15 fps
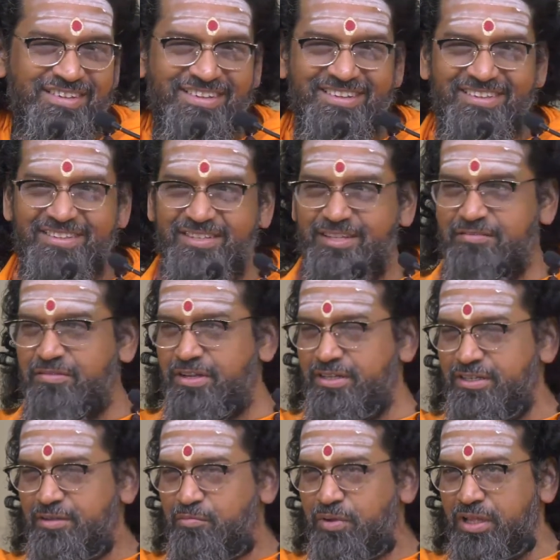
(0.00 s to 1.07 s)
So
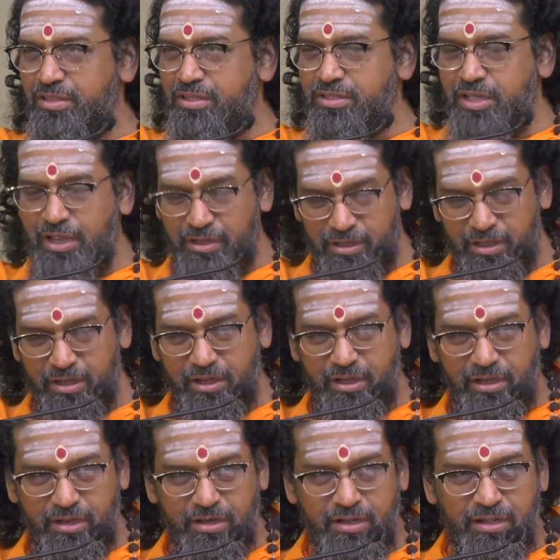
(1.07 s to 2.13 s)
one chapati is hanging
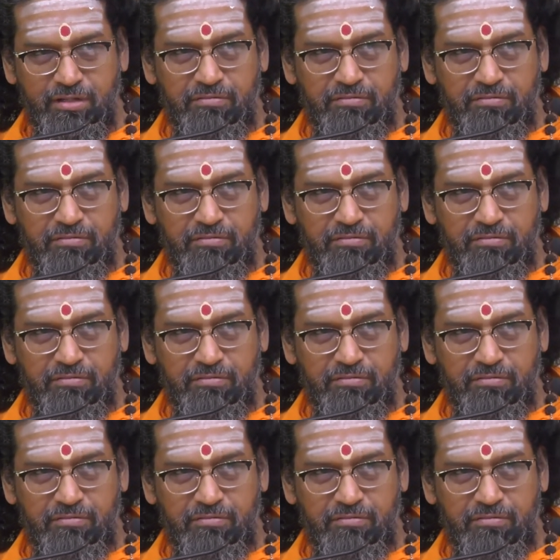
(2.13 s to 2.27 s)
here,